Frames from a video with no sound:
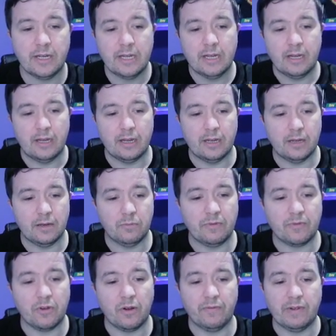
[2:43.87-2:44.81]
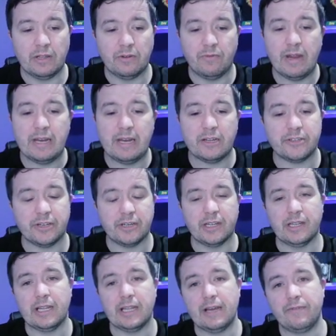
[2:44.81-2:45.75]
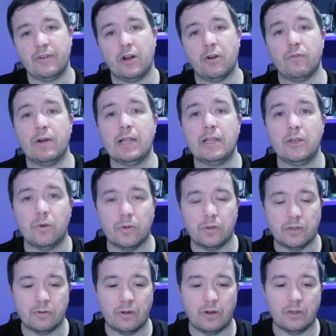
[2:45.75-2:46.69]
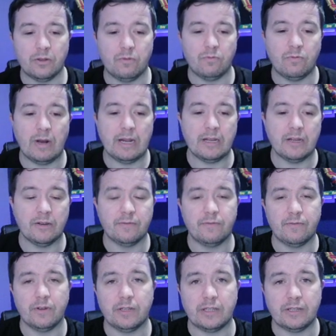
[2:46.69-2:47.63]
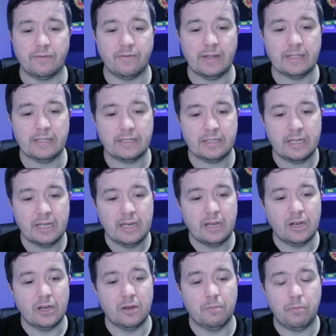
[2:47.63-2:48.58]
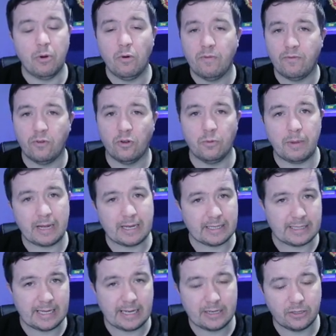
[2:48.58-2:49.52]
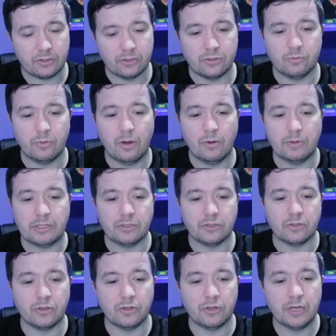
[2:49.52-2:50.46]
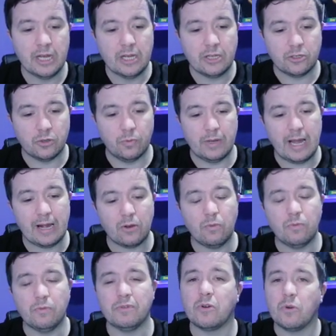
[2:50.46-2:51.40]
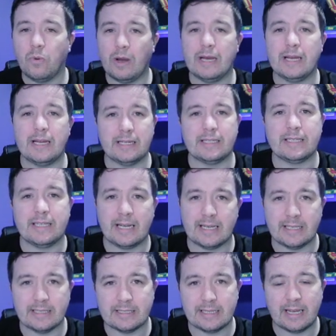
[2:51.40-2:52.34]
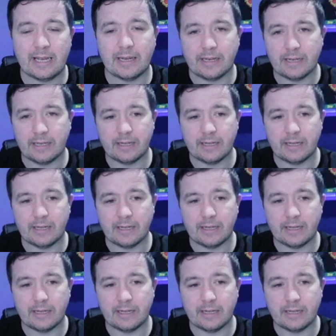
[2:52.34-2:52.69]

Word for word: Uh, we've got Villarinas on the left, Aurelio on the on the right of uh, defence. Uh, both full back attackers as well, which is good. So we are going with quite an attacking side here.